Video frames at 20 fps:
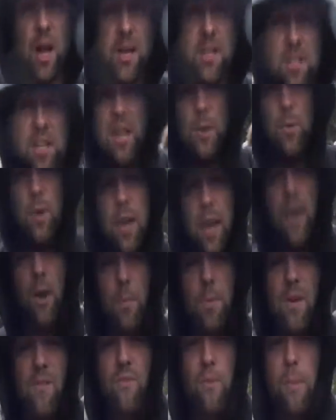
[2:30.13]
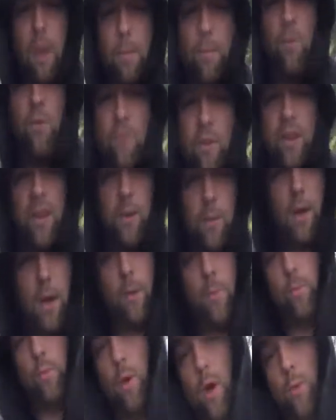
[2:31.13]
shot a scene with KOP for my movie,
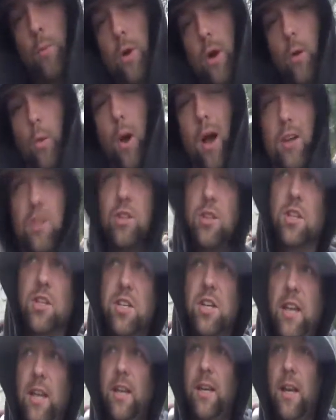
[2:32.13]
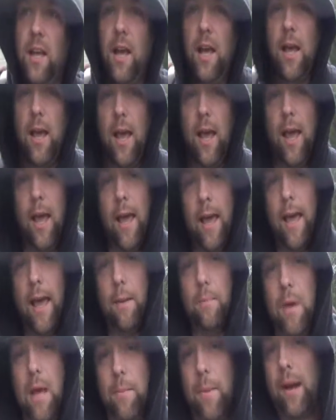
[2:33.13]
and we were watching the scene.
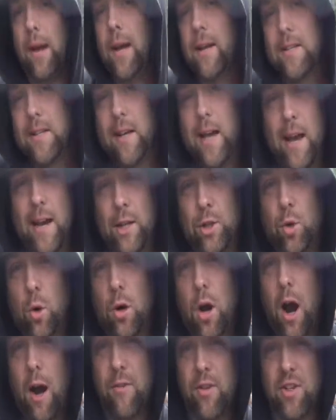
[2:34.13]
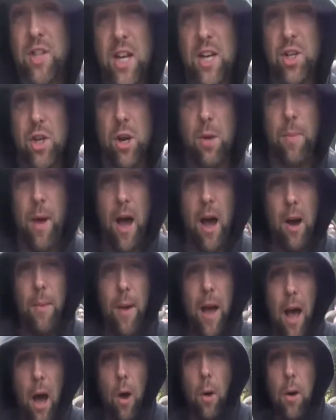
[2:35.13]
And me and my cousin got into a conversation
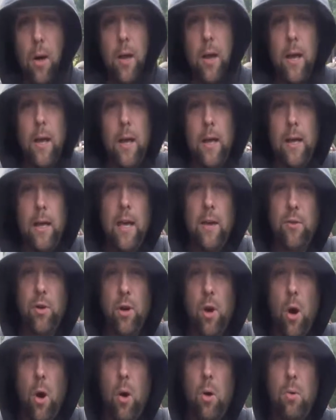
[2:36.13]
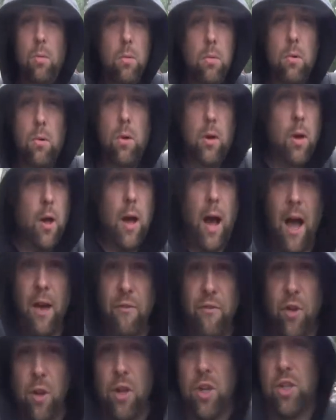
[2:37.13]
about him, how even though
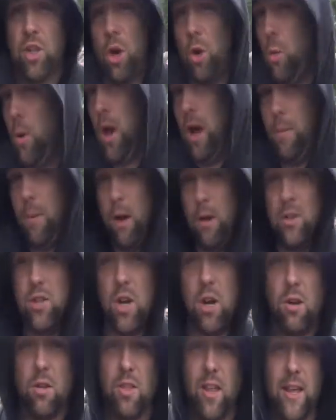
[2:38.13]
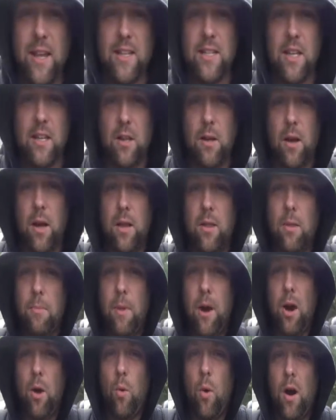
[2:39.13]
I feel a certain way about certain things in
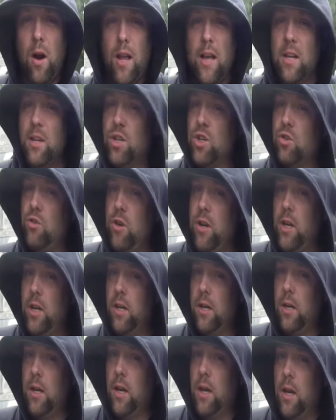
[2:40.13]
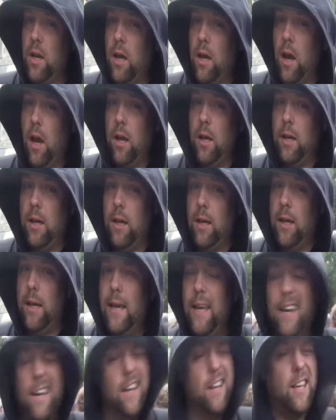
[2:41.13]
the marijuana industry,
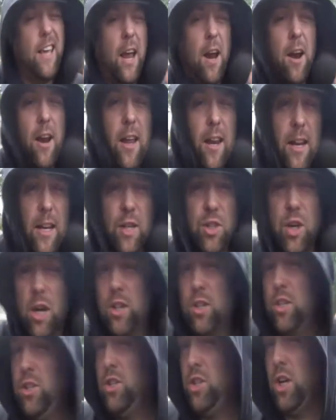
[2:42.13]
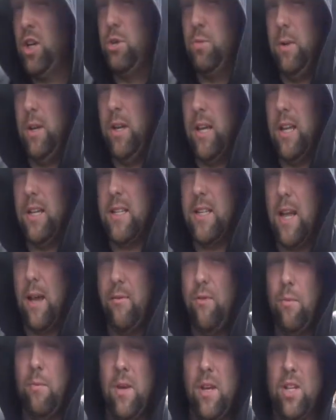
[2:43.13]
he didn't care. He didn't judge me against
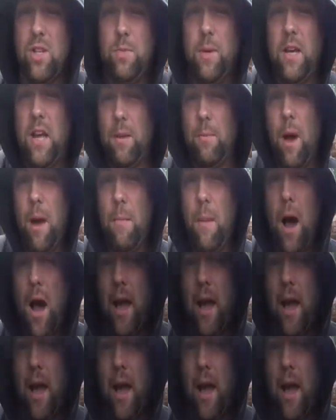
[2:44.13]
that for me speaking my